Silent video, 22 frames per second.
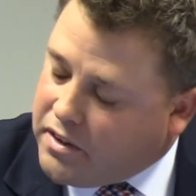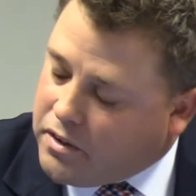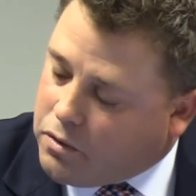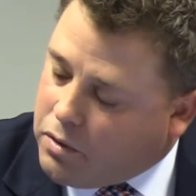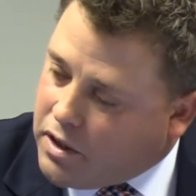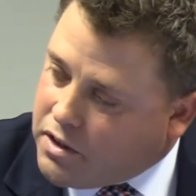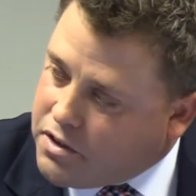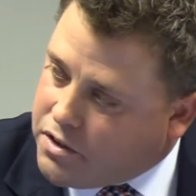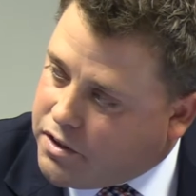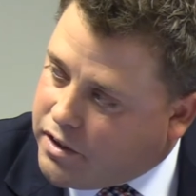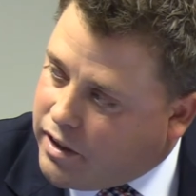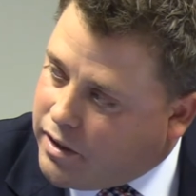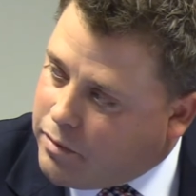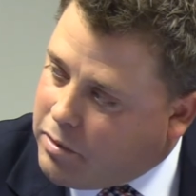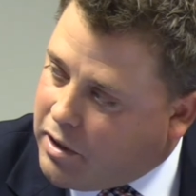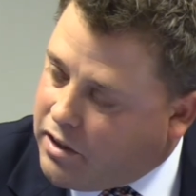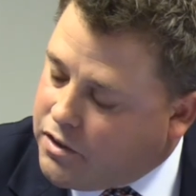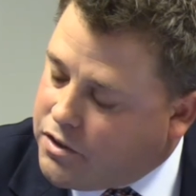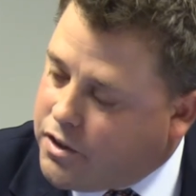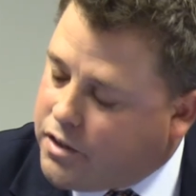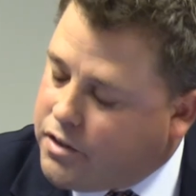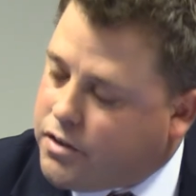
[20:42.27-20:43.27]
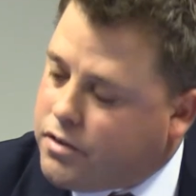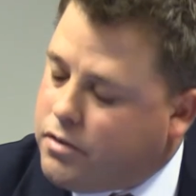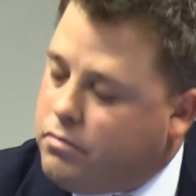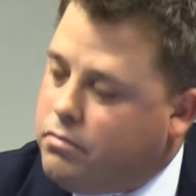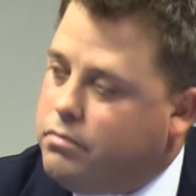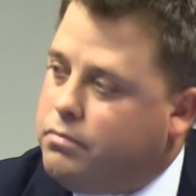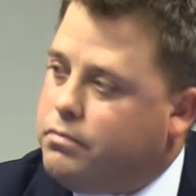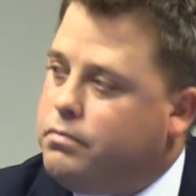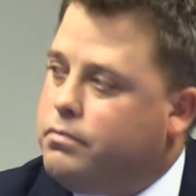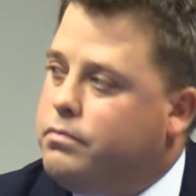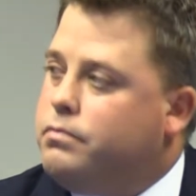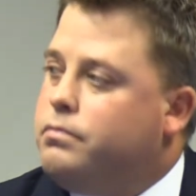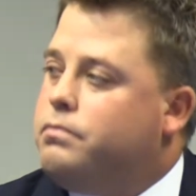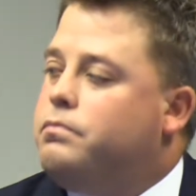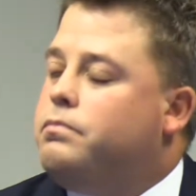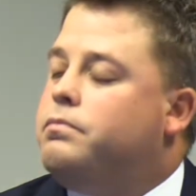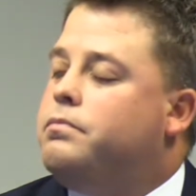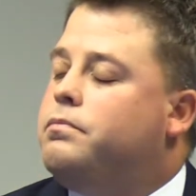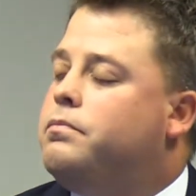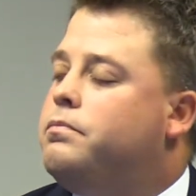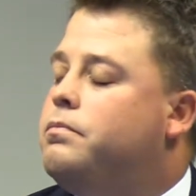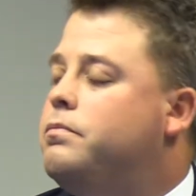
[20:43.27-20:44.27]
Thank you, Ryan. Certainly.
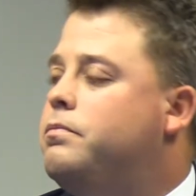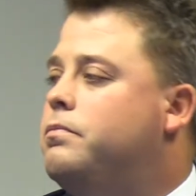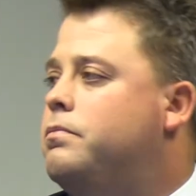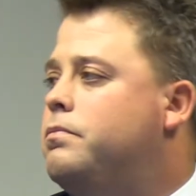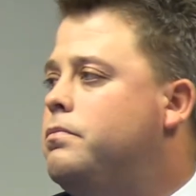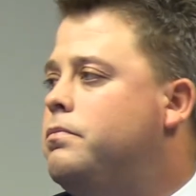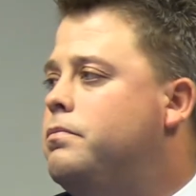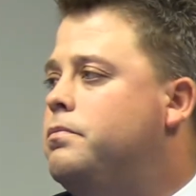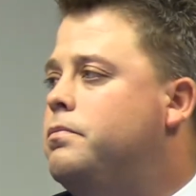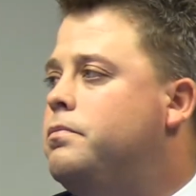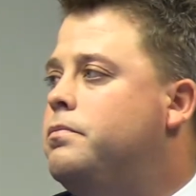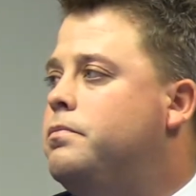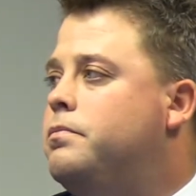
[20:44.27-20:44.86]
Thank you,